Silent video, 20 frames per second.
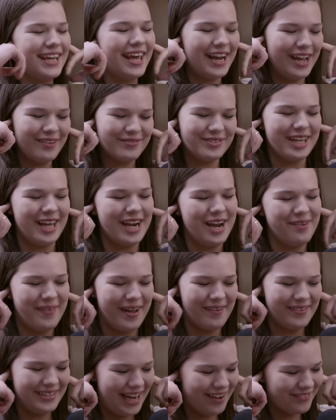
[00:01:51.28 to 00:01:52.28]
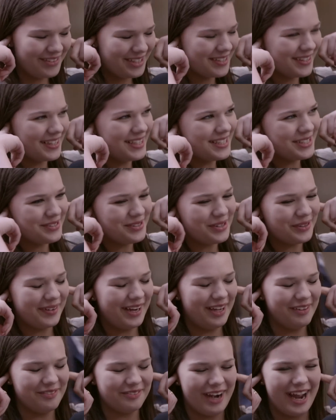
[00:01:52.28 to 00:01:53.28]
Shut up, shut up, I would never do this to a
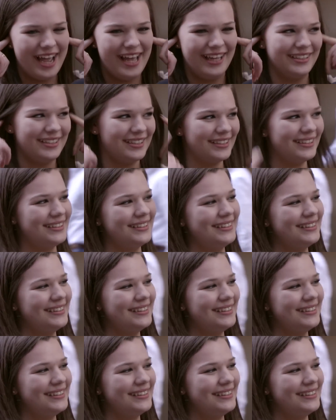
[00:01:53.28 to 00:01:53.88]
real friend.